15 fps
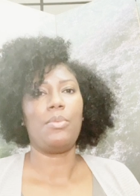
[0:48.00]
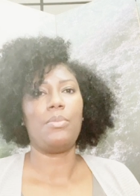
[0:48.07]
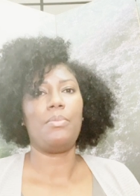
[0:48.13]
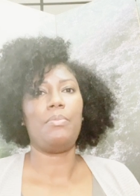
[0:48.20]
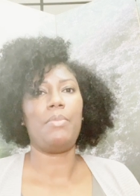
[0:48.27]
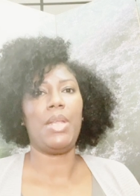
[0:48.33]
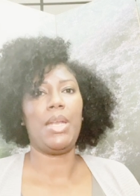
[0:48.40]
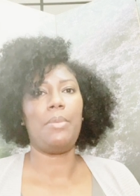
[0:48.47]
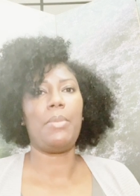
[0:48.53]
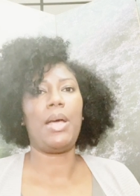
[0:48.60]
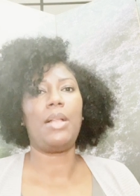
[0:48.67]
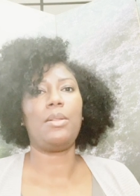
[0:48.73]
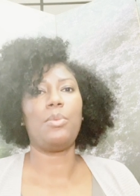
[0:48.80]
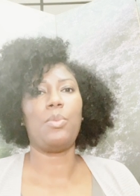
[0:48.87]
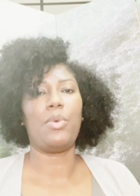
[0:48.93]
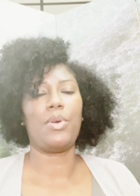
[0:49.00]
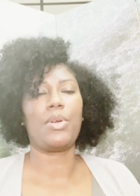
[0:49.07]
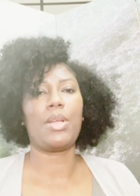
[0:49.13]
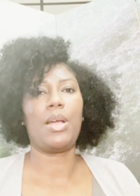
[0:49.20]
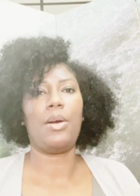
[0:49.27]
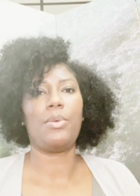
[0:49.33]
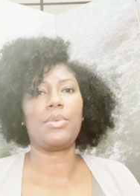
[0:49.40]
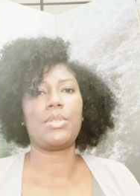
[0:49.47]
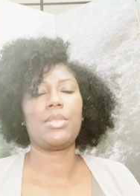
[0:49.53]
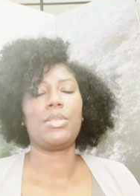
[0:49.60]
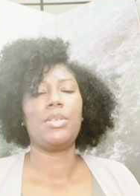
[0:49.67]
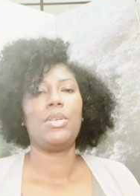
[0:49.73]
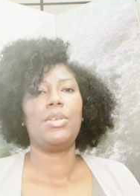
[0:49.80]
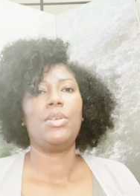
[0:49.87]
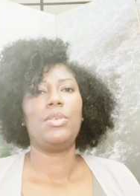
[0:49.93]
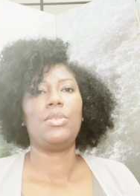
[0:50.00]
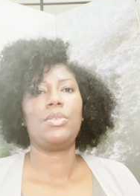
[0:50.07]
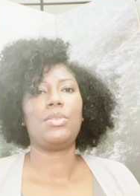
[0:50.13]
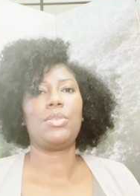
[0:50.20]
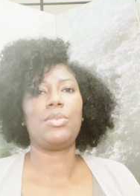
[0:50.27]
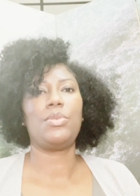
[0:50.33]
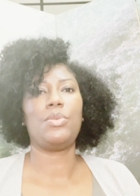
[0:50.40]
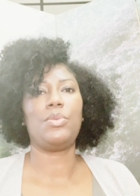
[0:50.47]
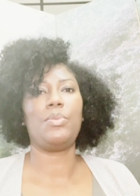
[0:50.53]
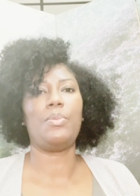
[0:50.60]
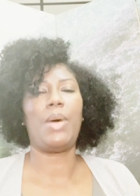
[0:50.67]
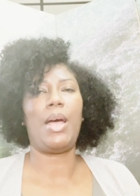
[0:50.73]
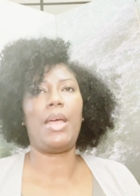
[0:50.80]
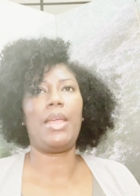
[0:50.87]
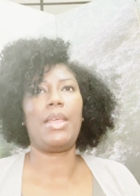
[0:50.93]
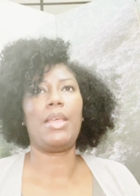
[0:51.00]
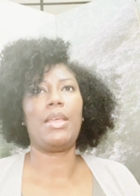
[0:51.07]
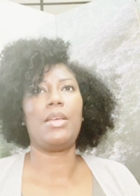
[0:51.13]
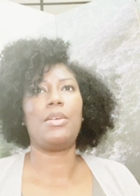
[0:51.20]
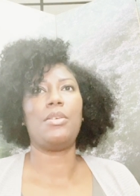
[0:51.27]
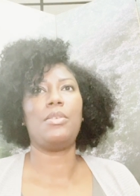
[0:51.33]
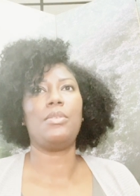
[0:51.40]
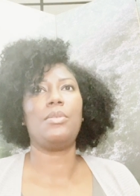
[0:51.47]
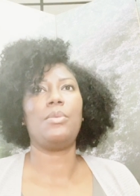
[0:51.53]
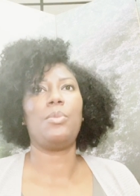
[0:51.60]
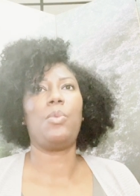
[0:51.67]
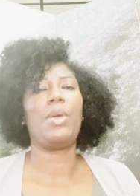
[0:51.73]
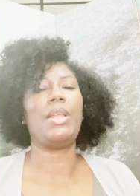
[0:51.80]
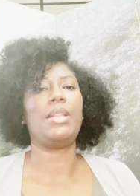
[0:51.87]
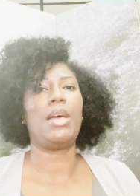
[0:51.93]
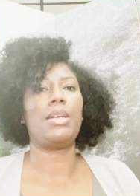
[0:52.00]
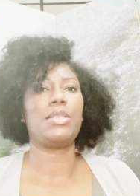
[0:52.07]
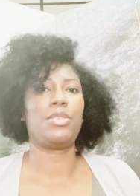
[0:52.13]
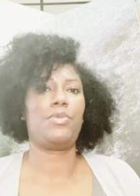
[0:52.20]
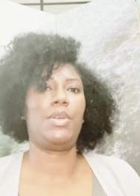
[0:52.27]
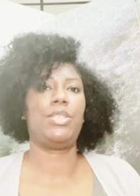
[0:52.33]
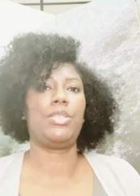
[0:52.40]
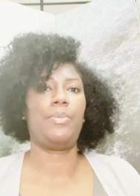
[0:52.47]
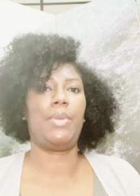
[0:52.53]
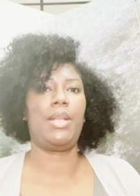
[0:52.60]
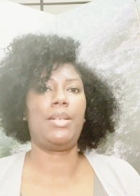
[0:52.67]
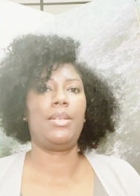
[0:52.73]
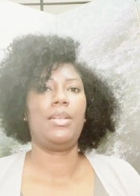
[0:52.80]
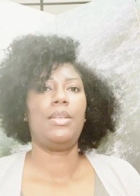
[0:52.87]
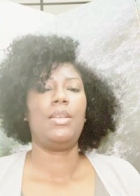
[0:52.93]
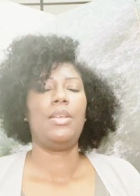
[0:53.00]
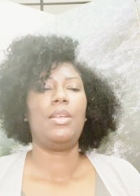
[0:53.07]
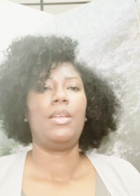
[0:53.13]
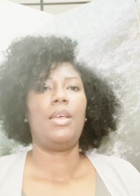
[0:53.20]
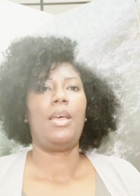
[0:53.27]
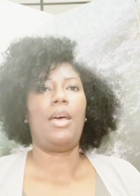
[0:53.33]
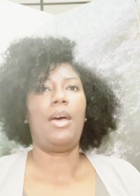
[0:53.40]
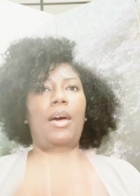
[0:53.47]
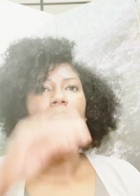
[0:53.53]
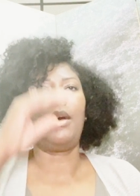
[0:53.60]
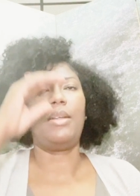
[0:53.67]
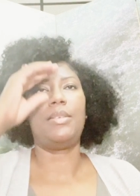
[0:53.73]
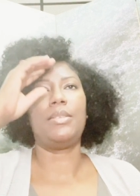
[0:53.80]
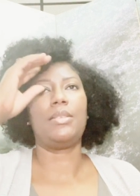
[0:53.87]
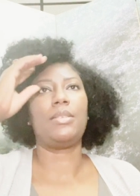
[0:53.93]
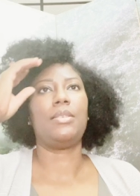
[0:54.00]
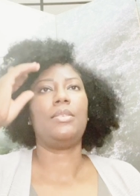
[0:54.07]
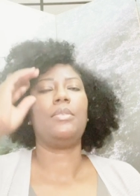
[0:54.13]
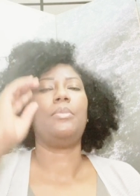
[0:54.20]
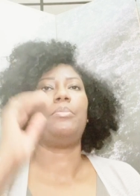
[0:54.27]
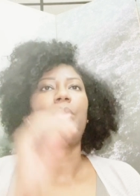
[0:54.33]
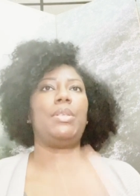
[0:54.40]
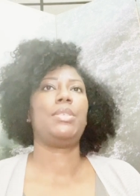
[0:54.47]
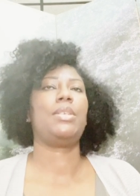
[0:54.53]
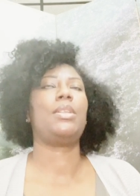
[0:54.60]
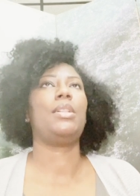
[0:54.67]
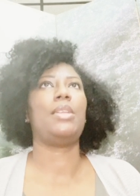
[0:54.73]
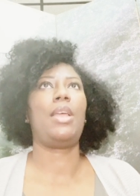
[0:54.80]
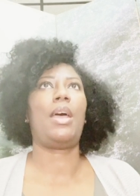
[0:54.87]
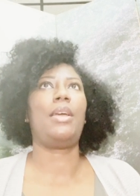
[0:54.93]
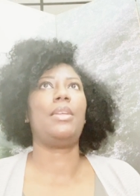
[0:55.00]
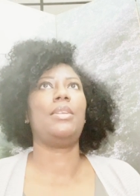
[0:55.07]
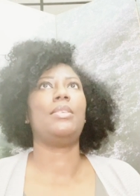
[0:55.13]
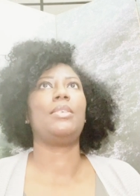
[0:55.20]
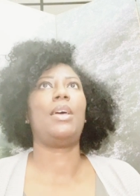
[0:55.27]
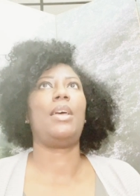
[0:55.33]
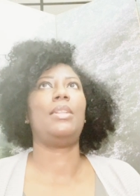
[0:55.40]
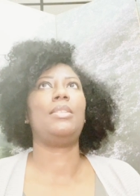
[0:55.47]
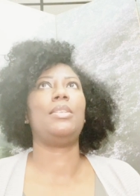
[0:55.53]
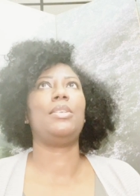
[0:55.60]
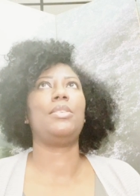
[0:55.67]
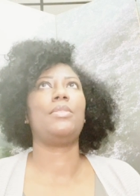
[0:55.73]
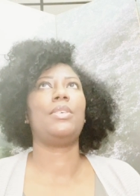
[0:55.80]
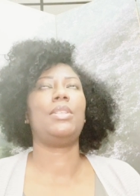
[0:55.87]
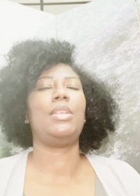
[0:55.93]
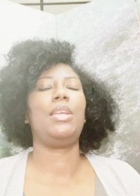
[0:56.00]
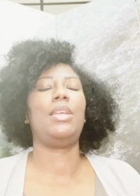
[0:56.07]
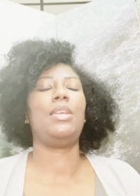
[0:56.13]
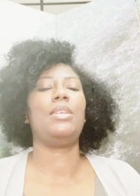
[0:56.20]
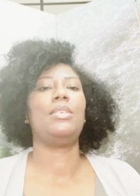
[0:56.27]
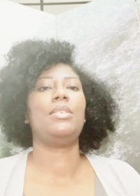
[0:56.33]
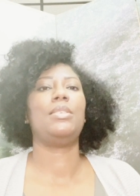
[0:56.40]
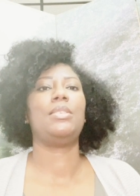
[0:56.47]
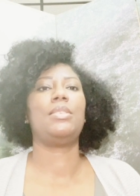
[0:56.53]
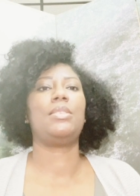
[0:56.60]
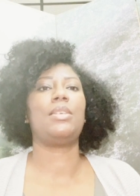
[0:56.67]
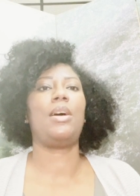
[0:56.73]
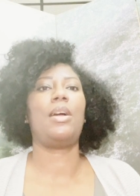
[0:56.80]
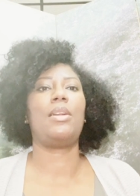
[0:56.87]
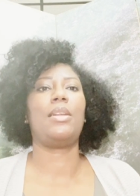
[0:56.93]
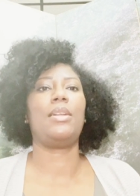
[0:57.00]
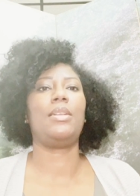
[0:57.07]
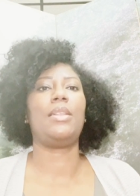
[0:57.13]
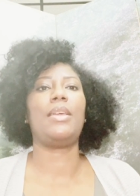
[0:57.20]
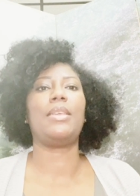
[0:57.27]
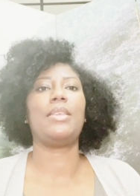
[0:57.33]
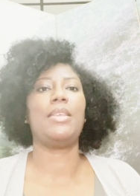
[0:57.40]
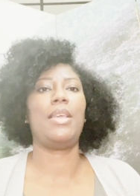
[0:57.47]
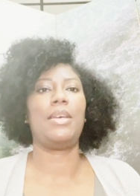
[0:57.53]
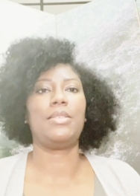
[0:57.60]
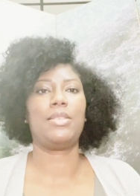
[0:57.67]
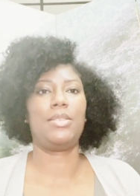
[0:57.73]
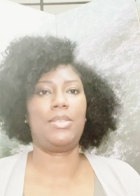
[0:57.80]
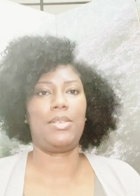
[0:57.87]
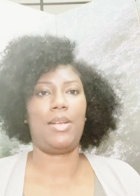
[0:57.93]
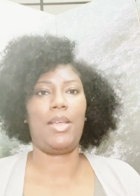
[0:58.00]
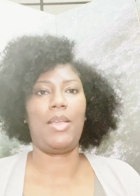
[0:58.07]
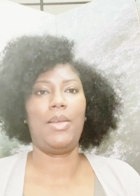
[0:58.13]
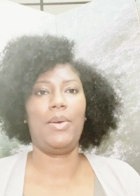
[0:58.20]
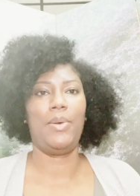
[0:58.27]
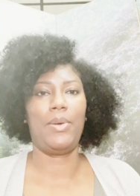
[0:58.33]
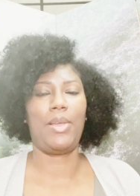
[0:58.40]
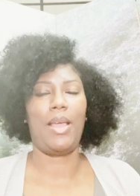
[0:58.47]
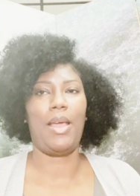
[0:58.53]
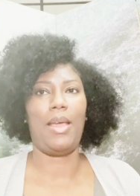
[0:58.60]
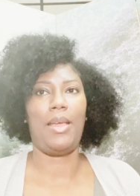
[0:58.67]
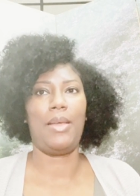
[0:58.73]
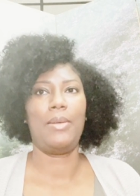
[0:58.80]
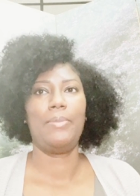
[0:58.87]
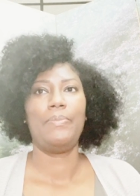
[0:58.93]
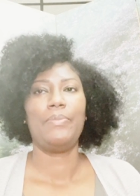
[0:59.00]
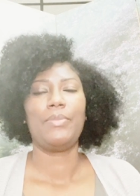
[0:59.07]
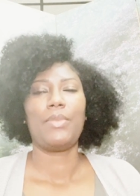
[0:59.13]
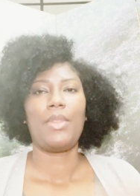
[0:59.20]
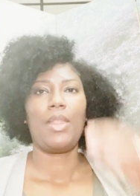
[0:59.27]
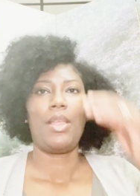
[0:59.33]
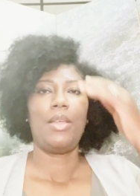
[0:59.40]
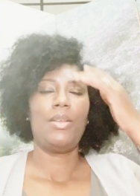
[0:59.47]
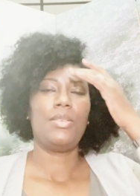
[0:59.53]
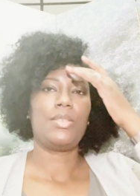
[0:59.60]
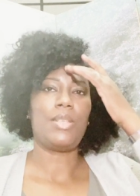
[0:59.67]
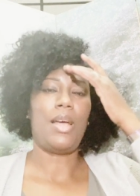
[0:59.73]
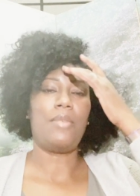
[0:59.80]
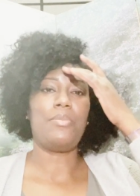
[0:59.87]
minimal workout to my weight loss regimen. And basically I, I literally started like yesterday, okay? So I've